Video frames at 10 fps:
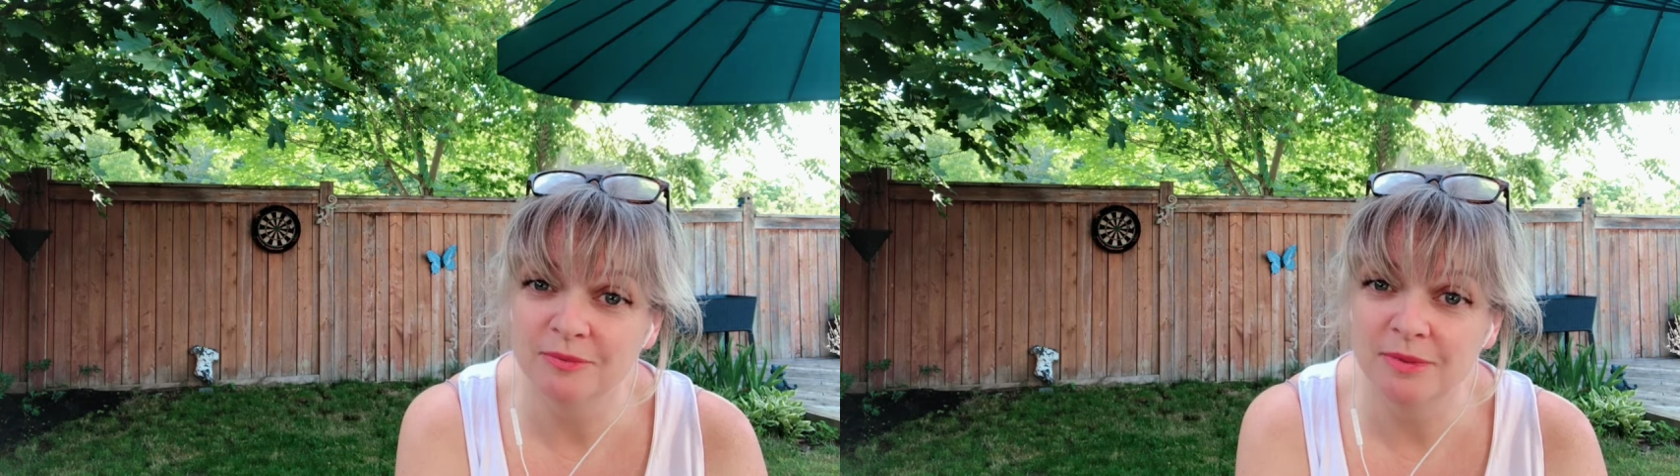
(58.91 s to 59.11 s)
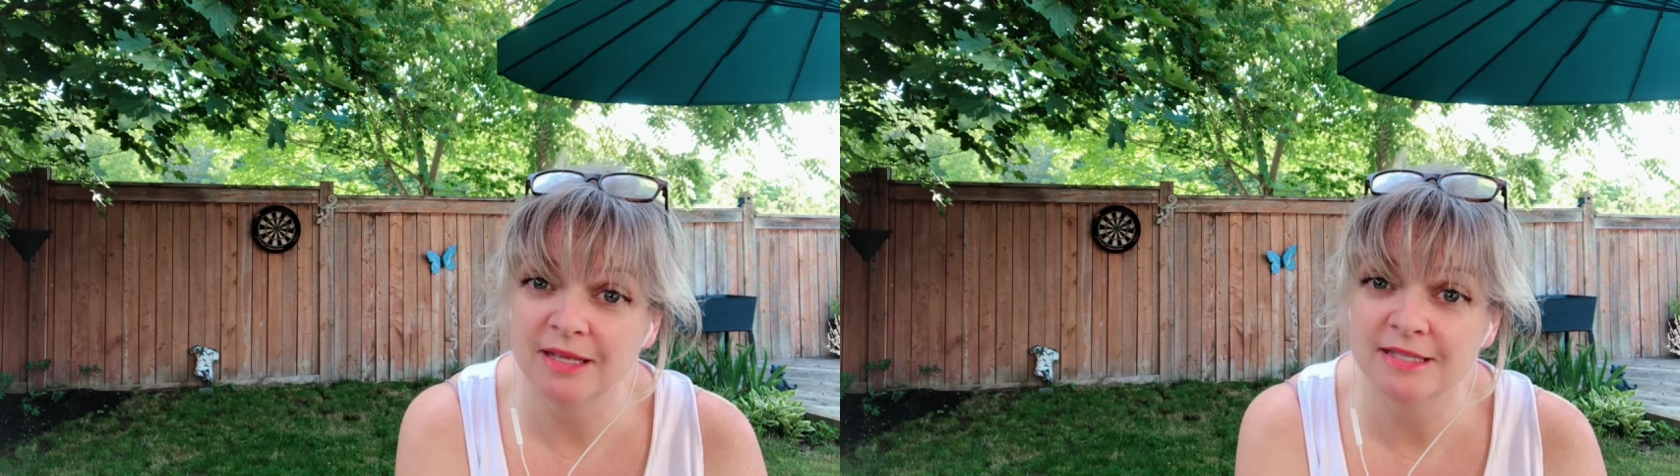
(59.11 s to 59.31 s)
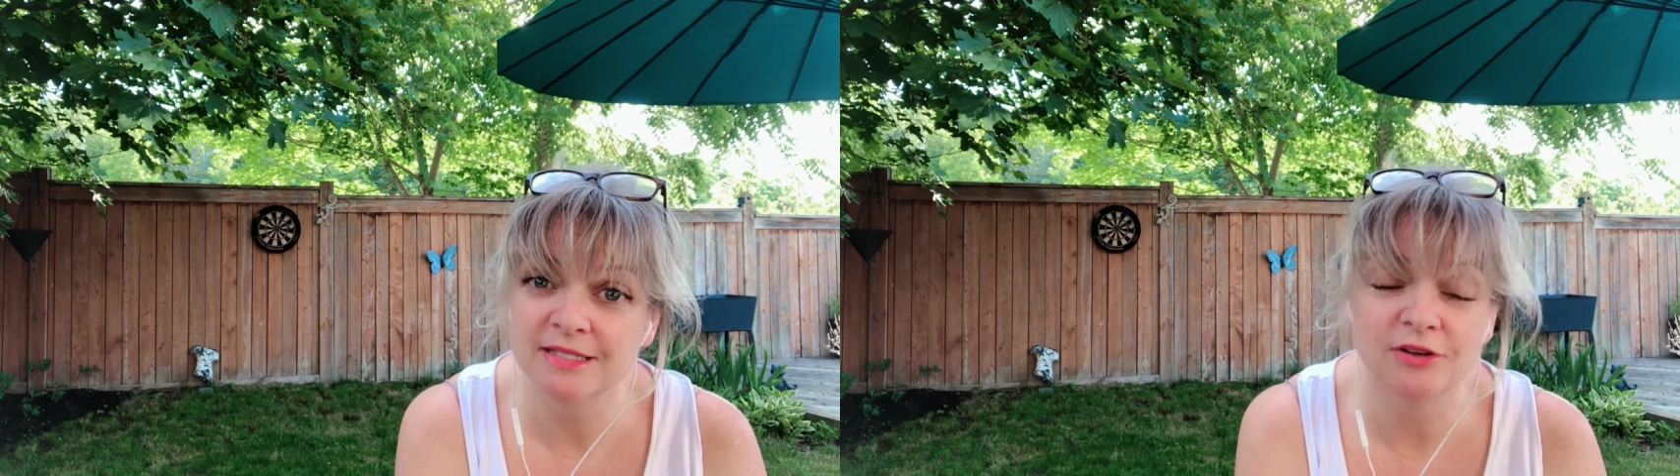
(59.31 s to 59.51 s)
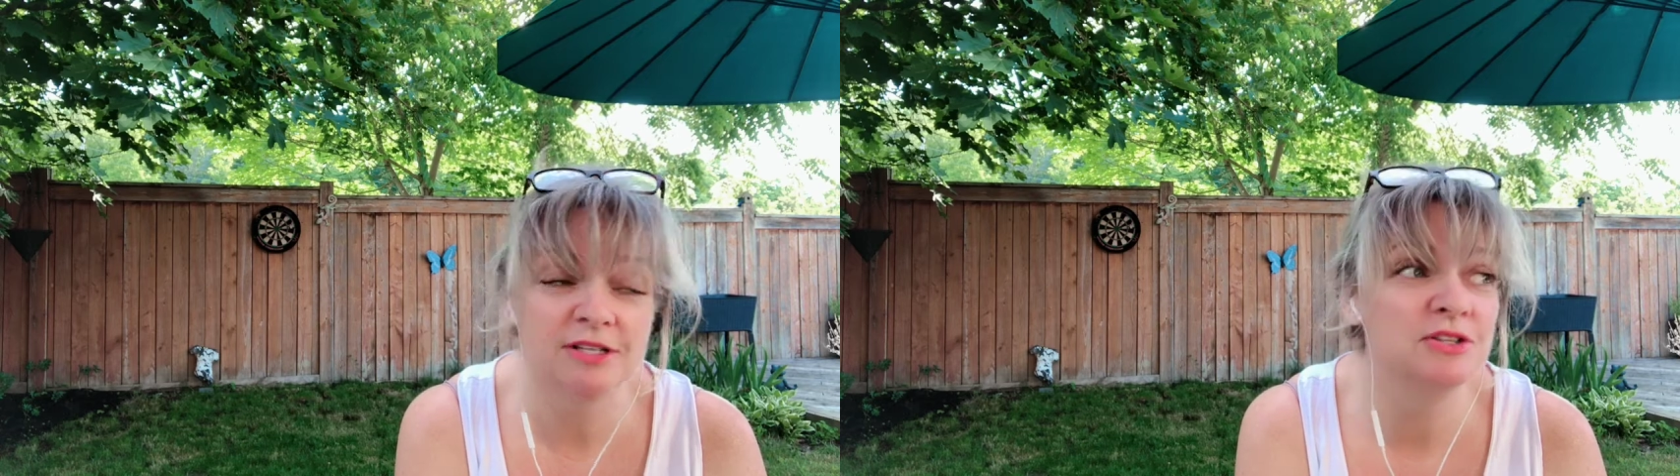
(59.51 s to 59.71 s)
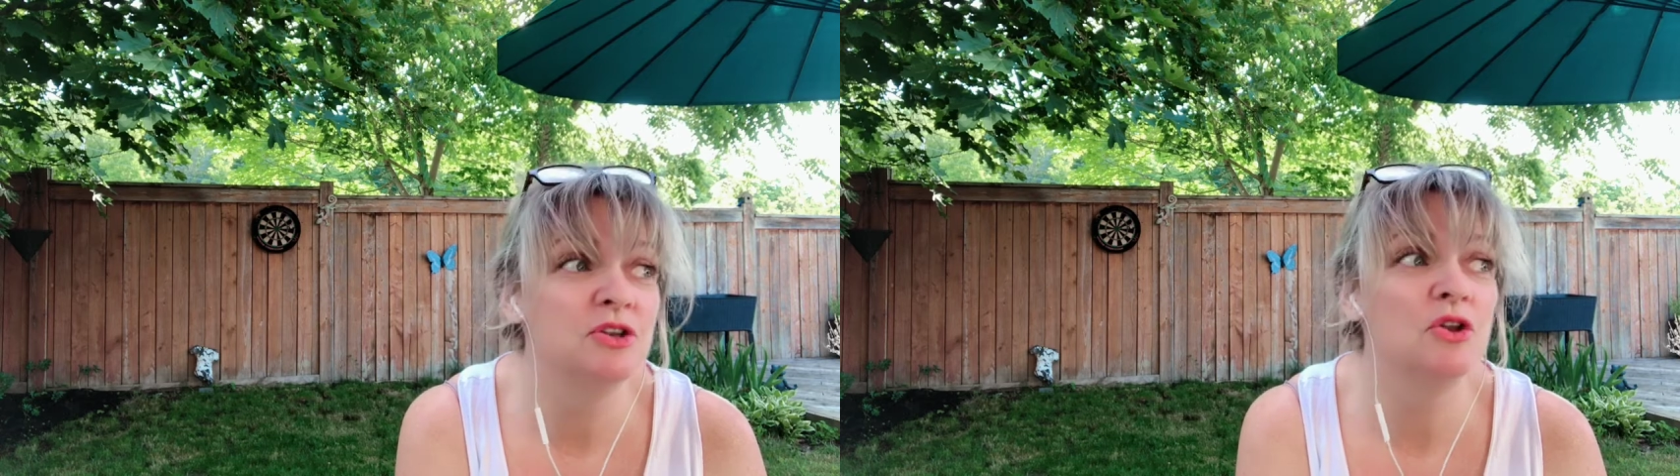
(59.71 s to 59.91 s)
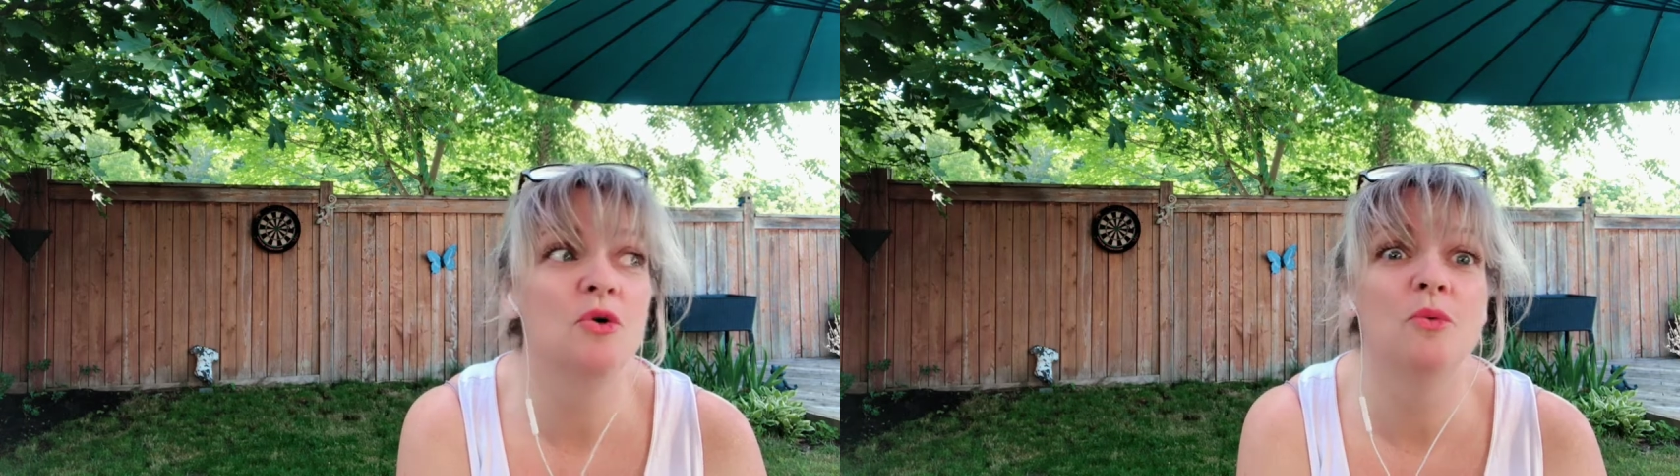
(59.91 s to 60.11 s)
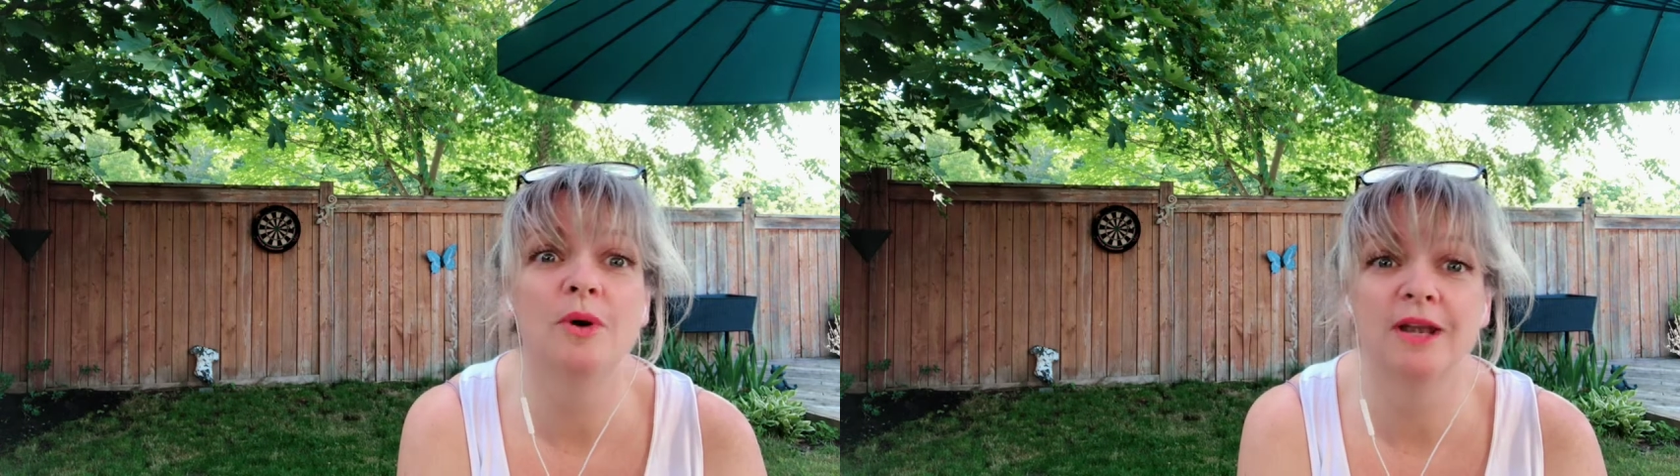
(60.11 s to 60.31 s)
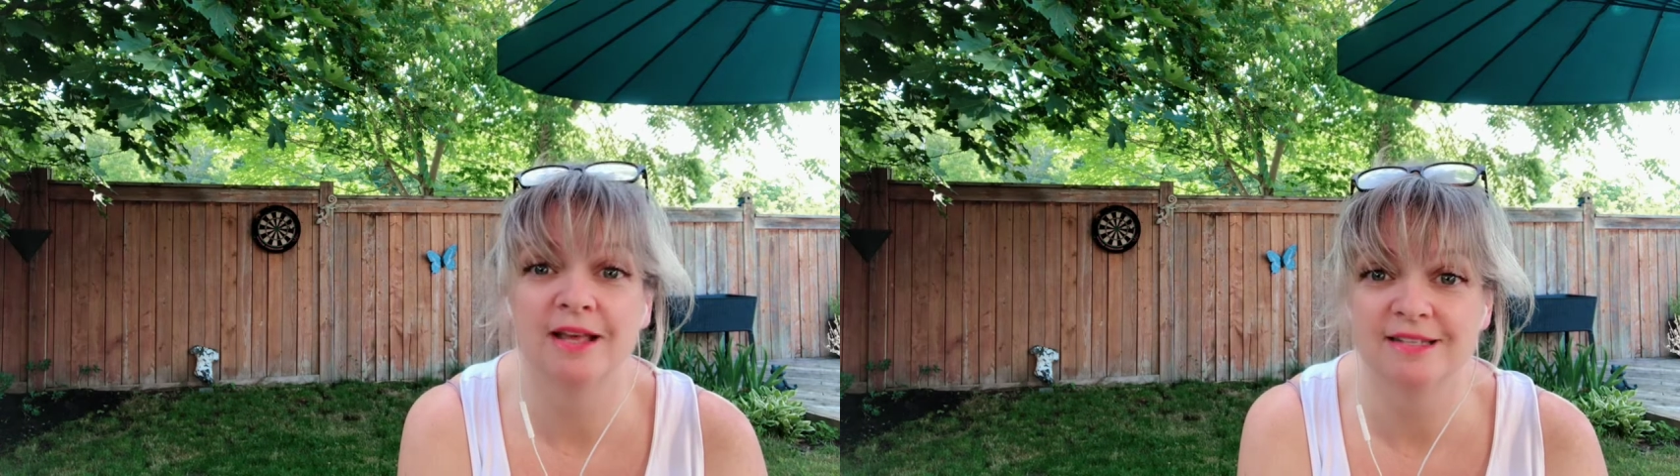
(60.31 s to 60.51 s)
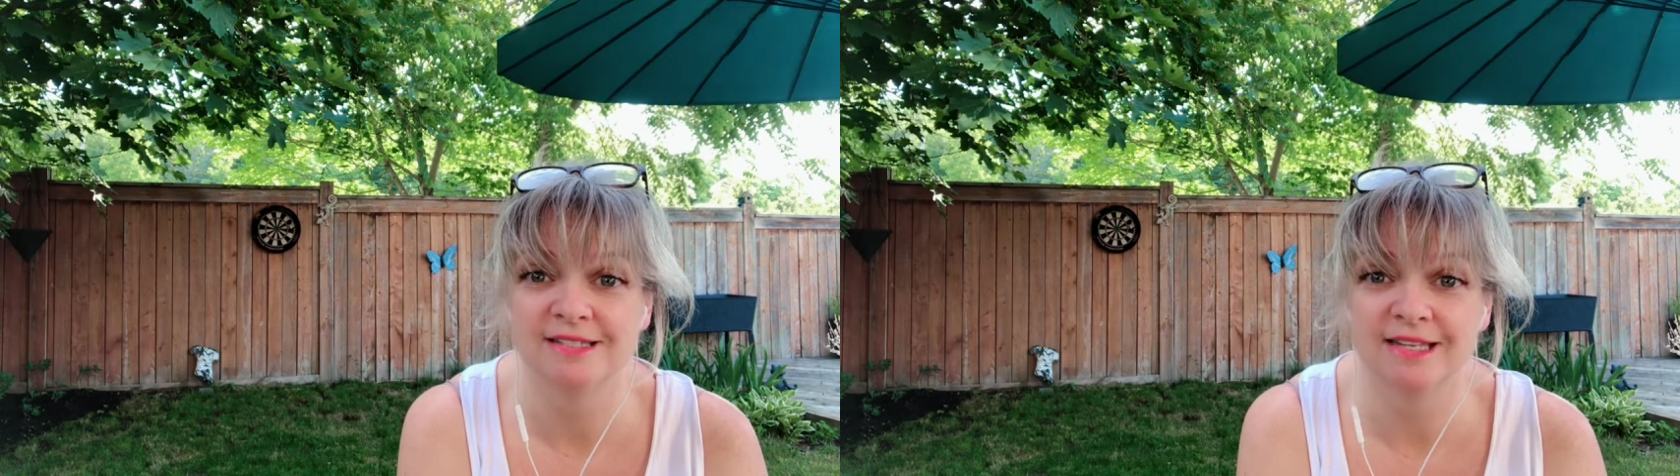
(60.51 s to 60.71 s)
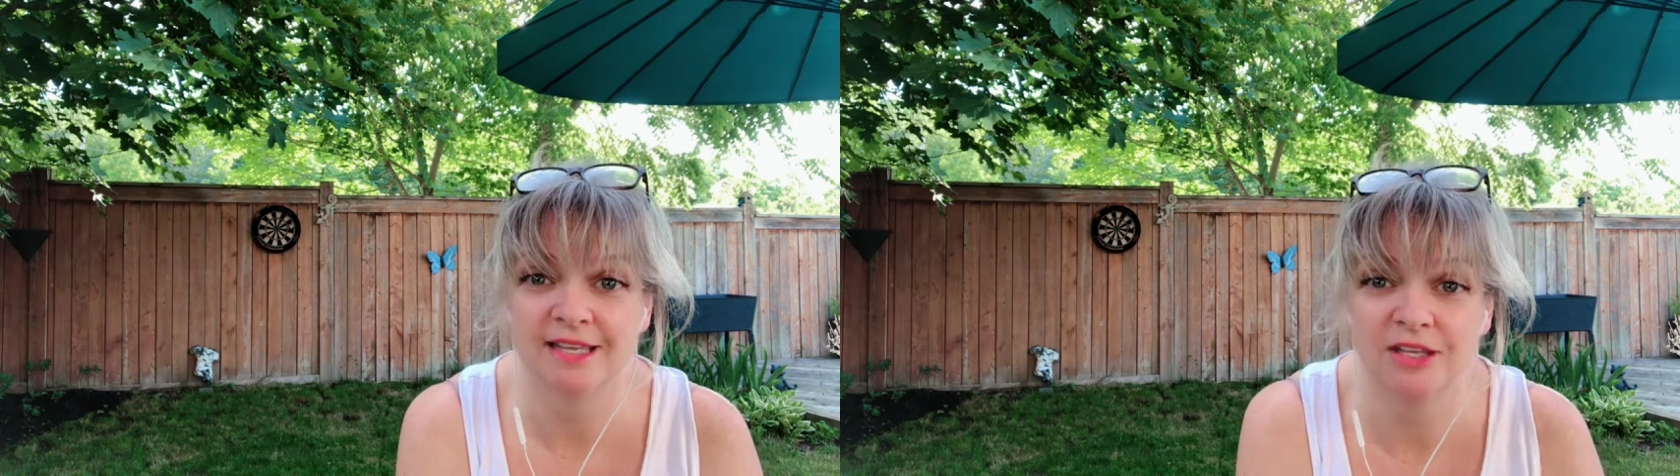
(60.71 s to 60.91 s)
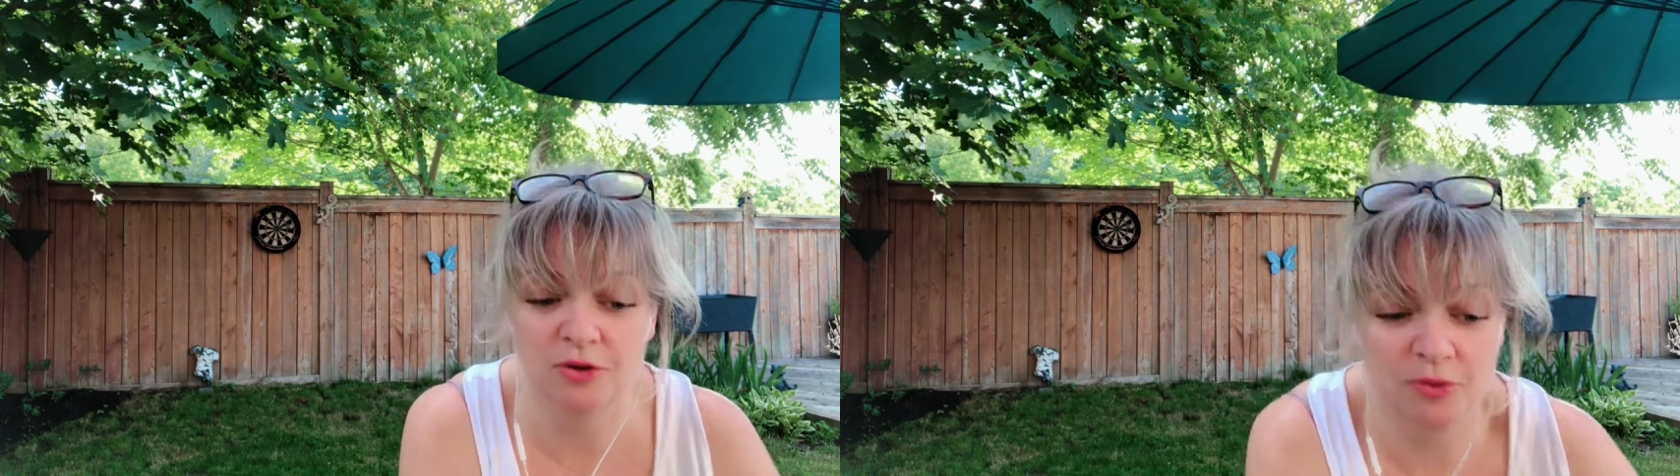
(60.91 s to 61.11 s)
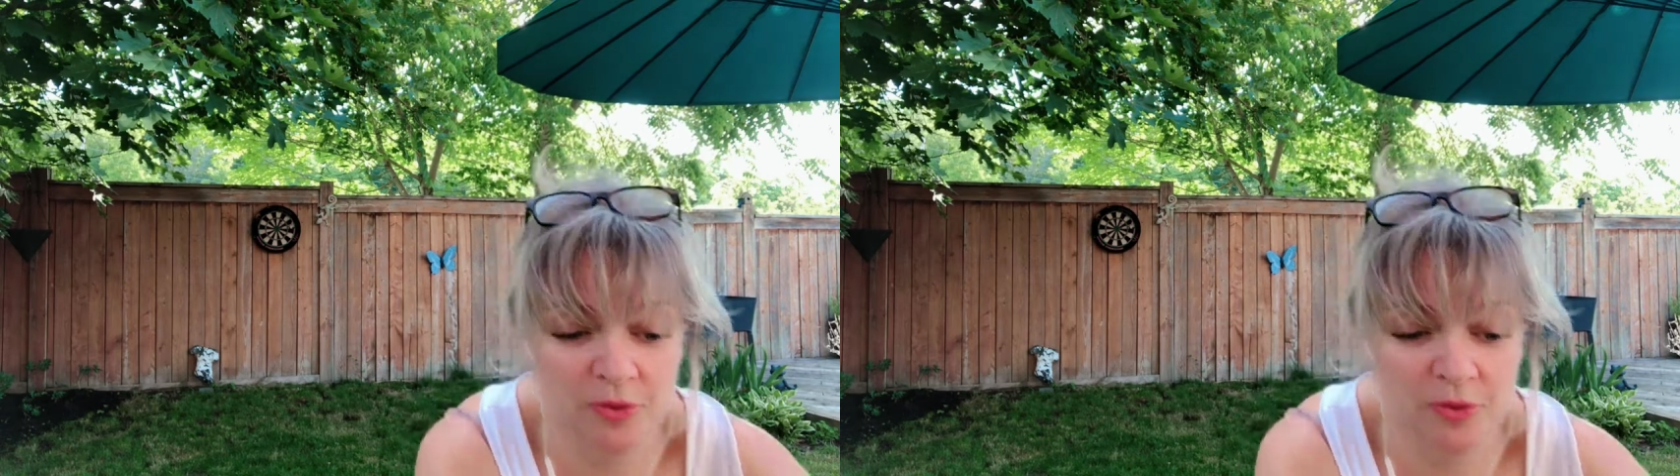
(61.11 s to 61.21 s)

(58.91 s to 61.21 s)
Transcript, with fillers: because there is no one else like you.